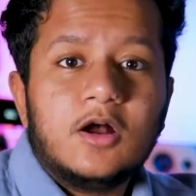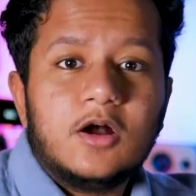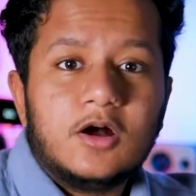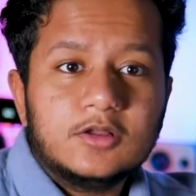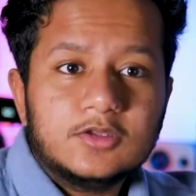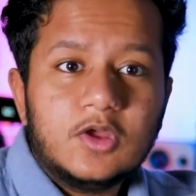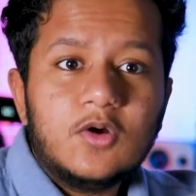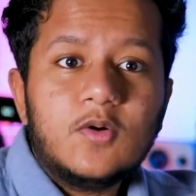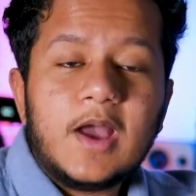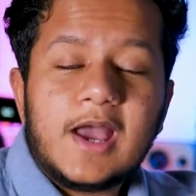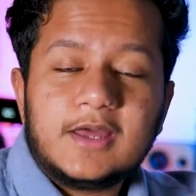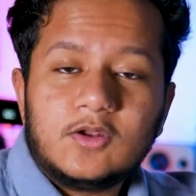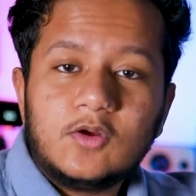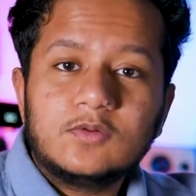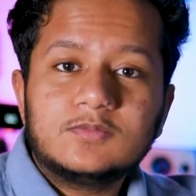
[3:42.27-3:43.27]
Although
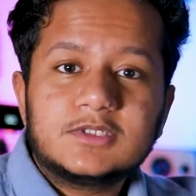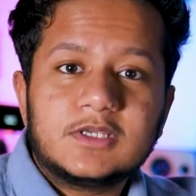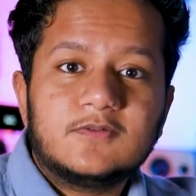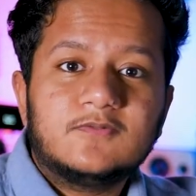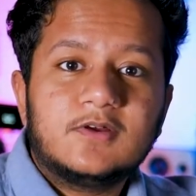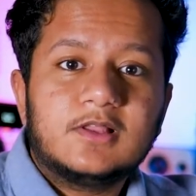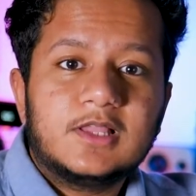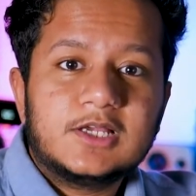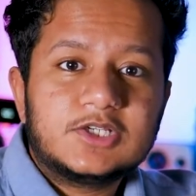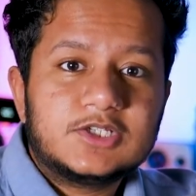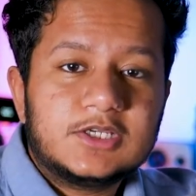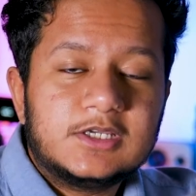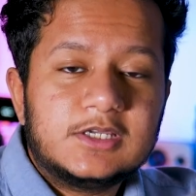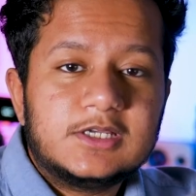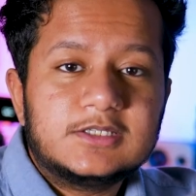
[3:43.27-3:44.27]
at-home
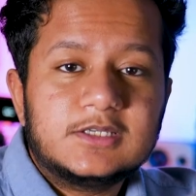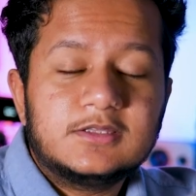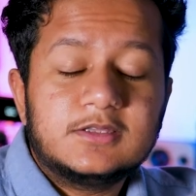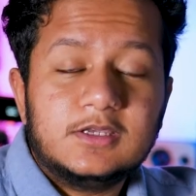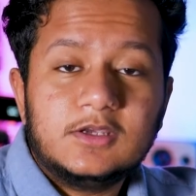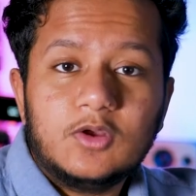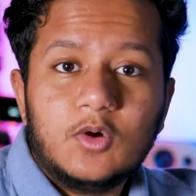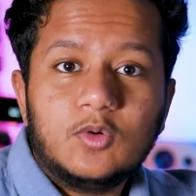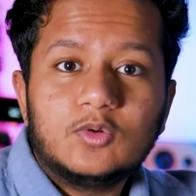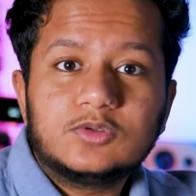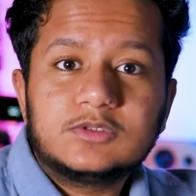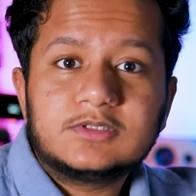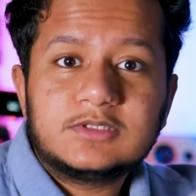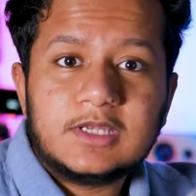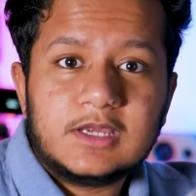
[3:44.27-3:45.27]
self-collection isn't the gold
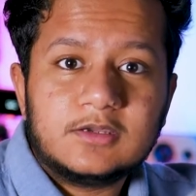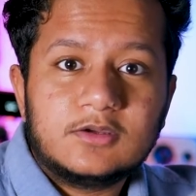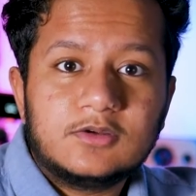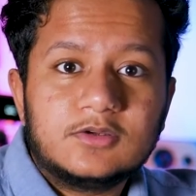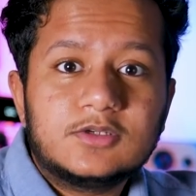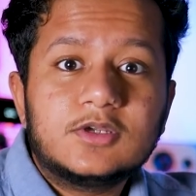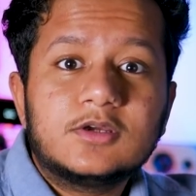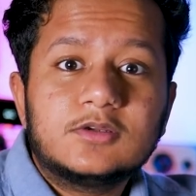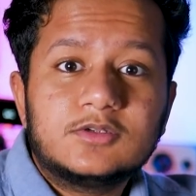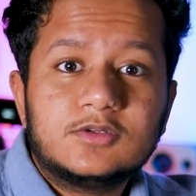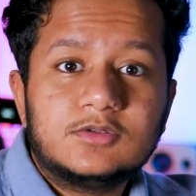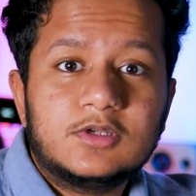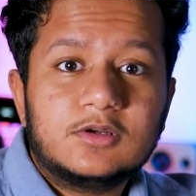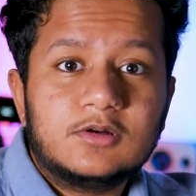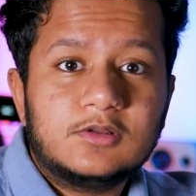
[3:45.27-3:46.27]
standard to
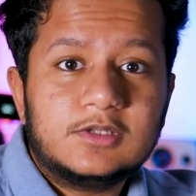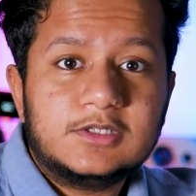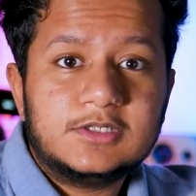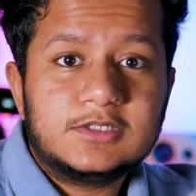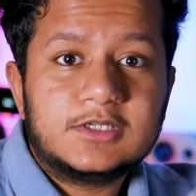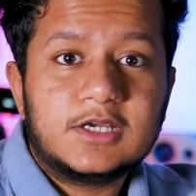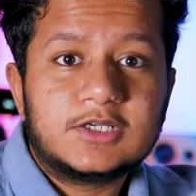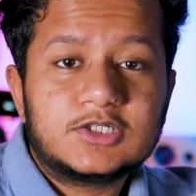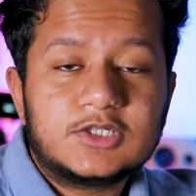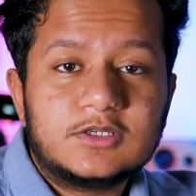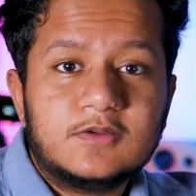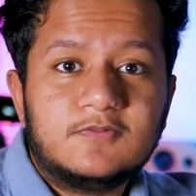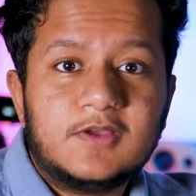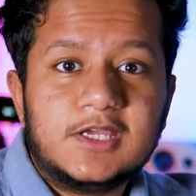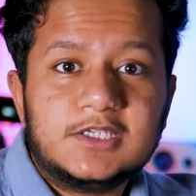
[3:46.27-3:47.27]
the early detection
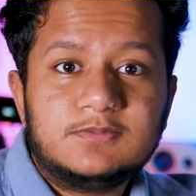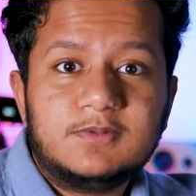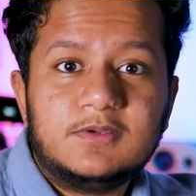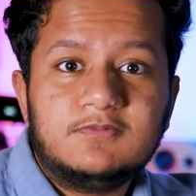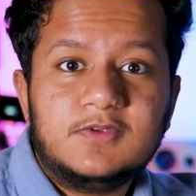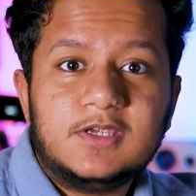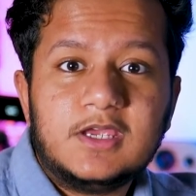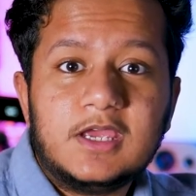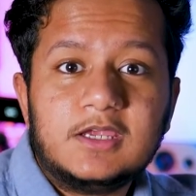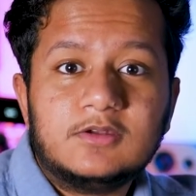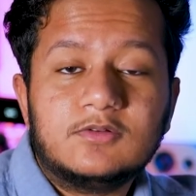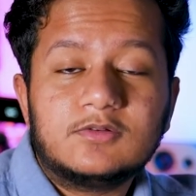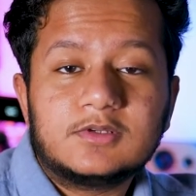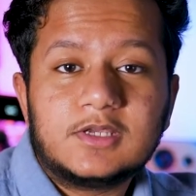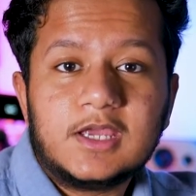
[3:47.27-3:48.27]
of HPV
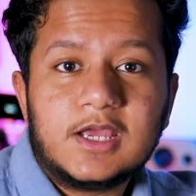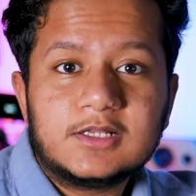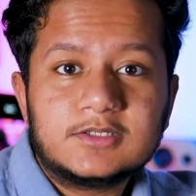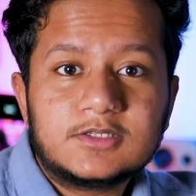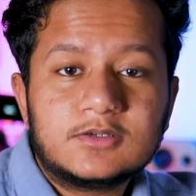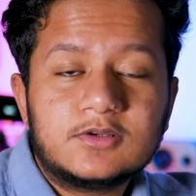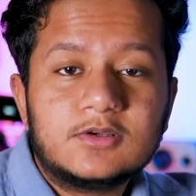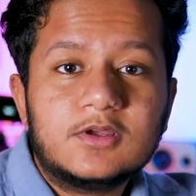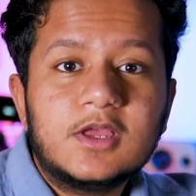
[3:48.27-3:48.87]
anal cancer,